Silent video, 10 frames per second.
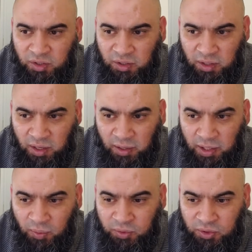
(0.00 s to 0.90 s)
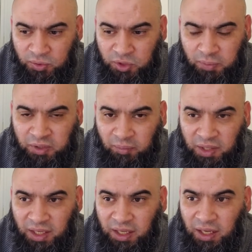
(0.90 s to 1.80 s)
going to ship
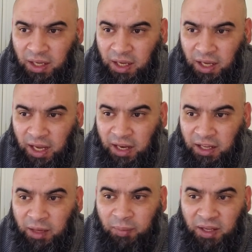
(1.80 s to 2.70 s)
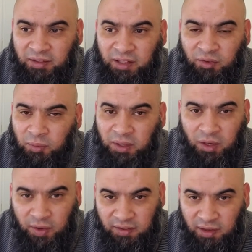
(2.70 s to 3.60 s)
something and eBay is giving me a
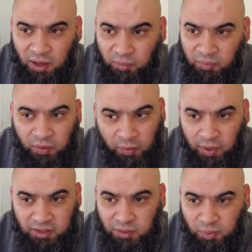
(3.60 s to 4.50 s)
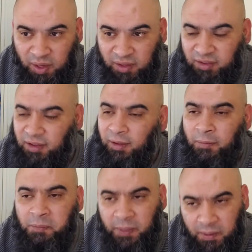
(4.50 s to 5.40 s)
crazy price,
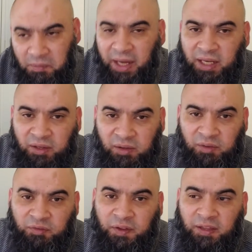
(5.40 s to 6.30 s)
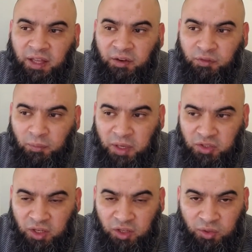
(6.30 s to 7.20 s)
I can feed that
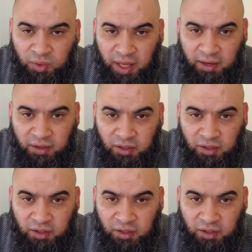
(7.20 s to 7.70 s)
information into that